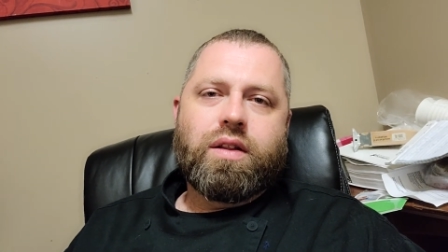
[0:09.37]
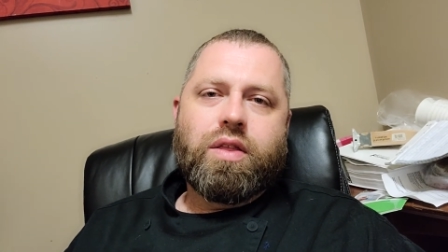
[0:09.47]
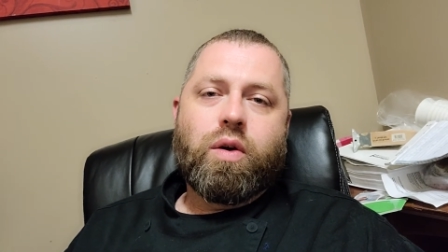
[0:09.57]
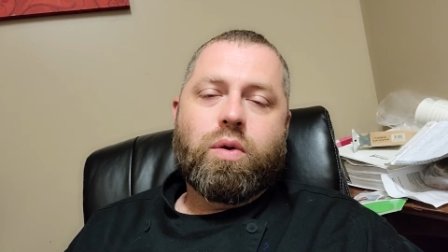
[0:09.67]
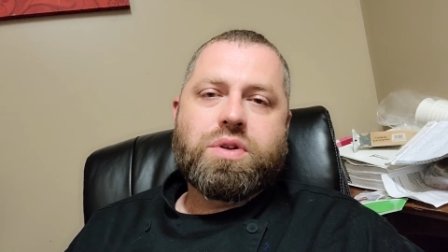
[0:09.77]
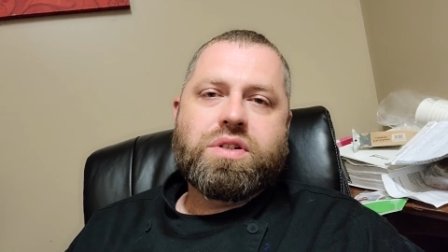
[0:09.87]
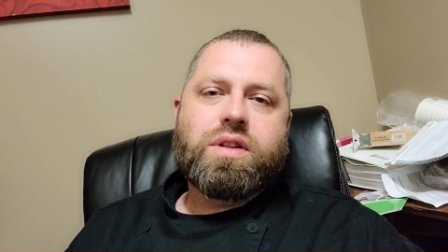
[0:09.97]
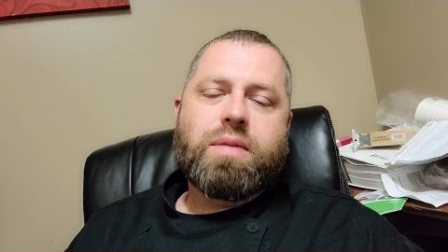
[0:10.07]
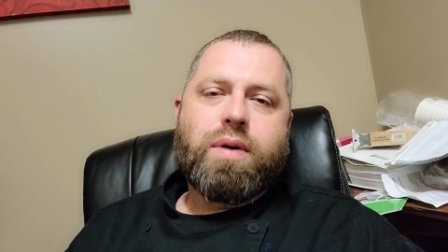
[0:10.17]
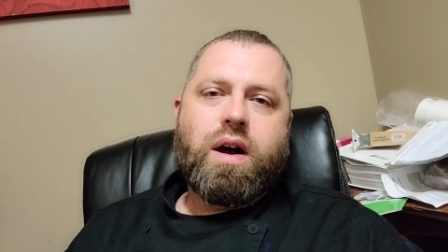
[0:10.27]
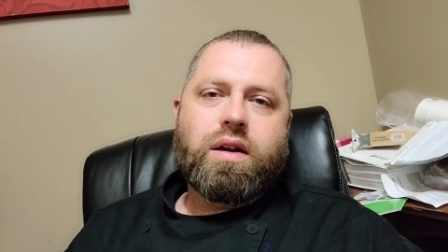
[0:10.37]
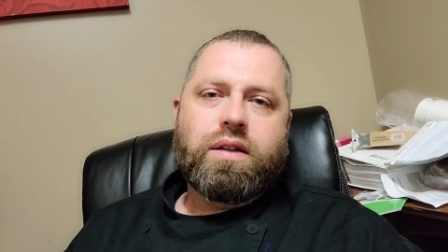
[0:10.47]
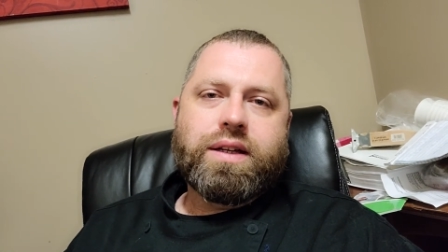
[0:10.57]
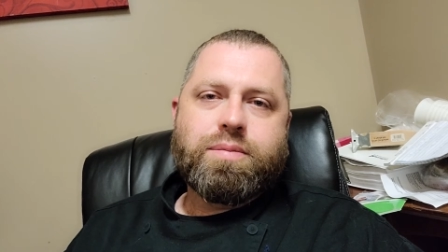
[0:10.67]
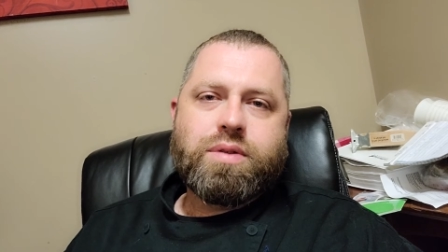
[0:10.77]
the horses of the
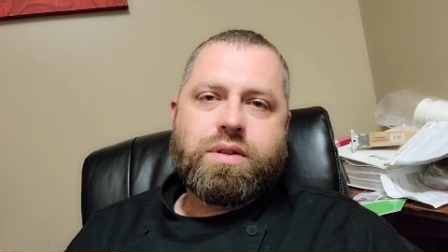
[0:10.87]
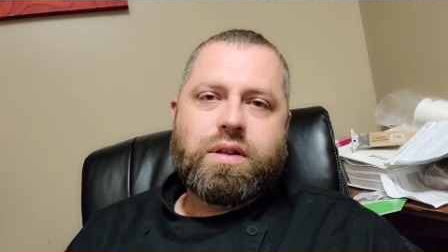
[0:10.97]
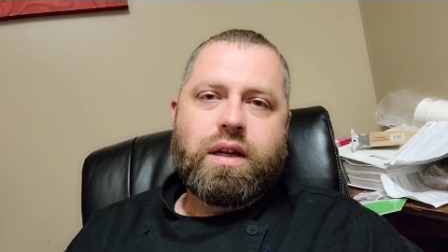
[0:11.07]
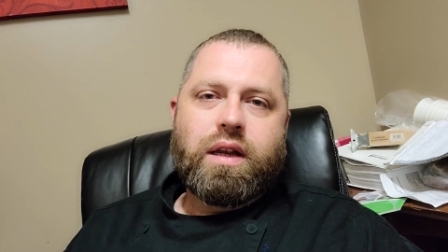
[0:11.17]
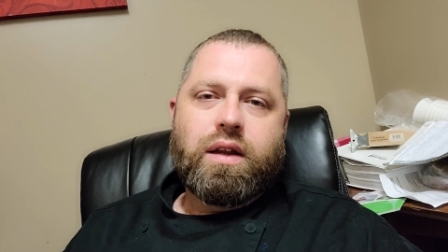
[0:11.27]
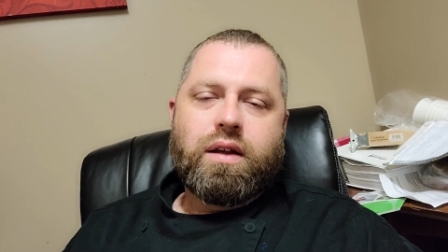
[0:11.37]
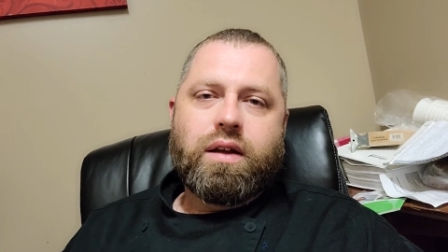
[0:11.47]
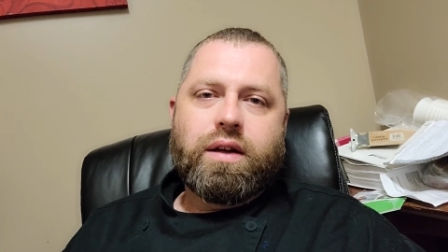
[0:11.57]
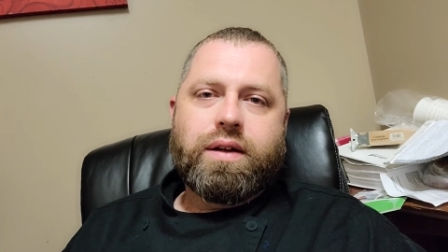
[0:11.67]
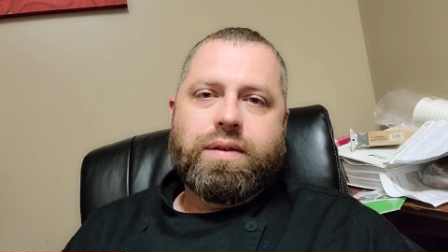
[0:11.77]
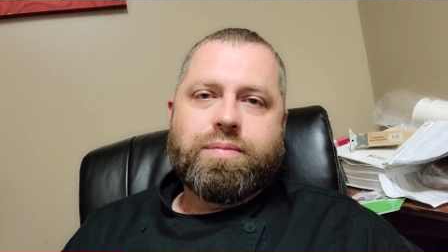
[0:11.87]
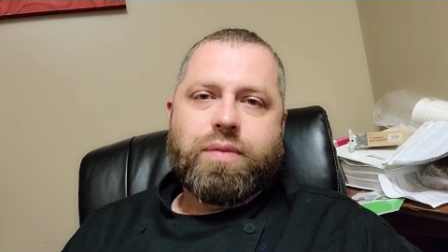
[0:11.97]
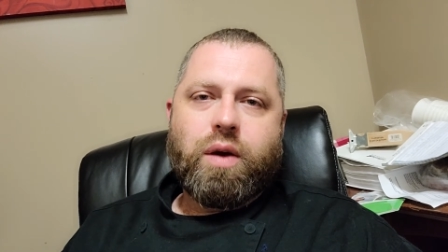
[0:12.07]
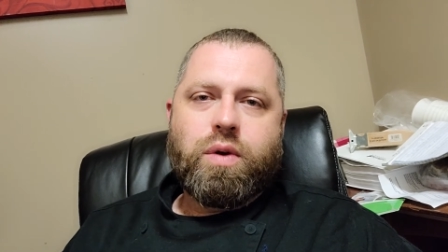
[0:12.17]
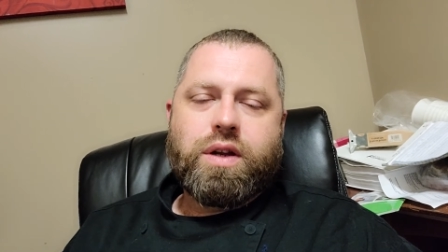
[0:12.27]
apocalypse. Um,
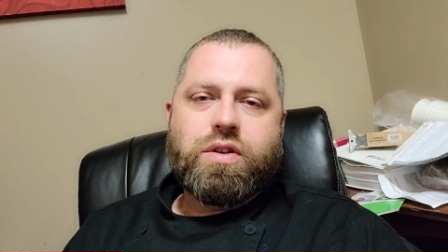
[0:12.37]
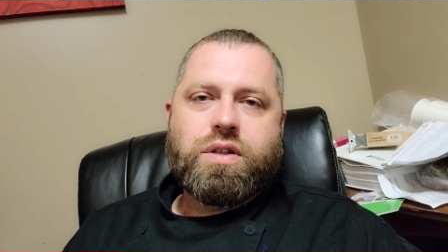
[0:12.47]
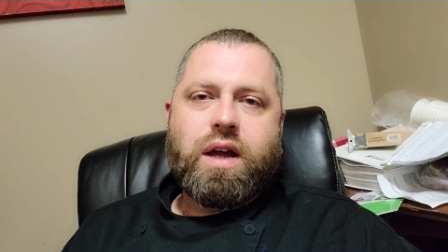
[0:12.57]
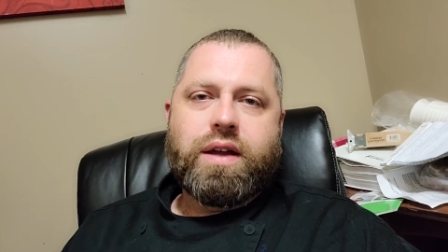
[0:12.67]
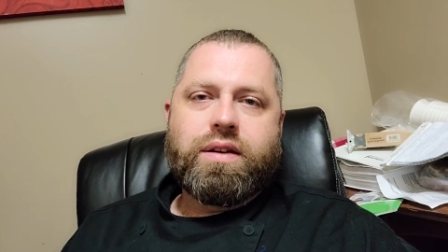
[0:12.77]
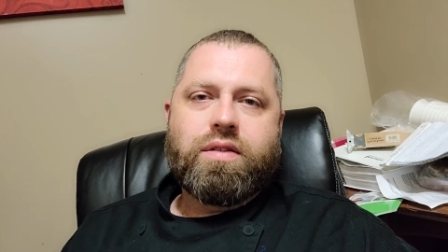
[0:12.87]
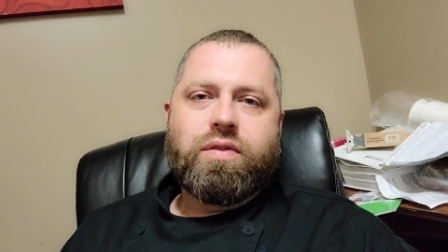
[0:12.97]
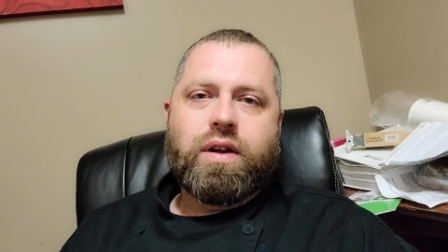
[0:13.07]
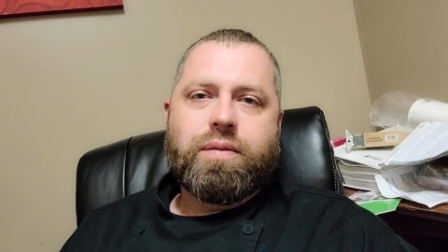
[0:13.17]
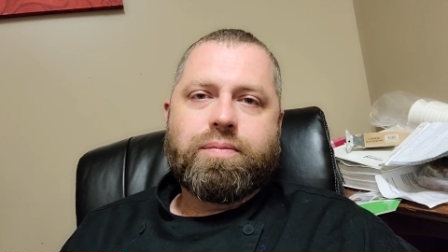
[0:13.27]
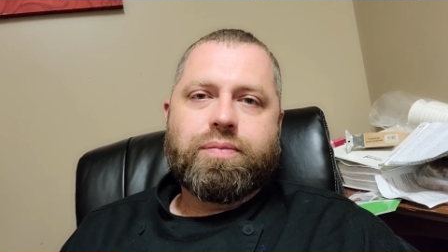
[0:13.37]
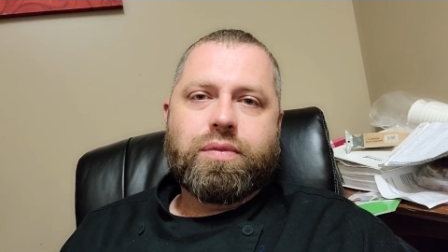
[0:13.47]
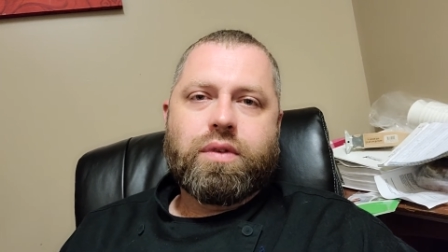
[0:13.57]
I want to just kind of um,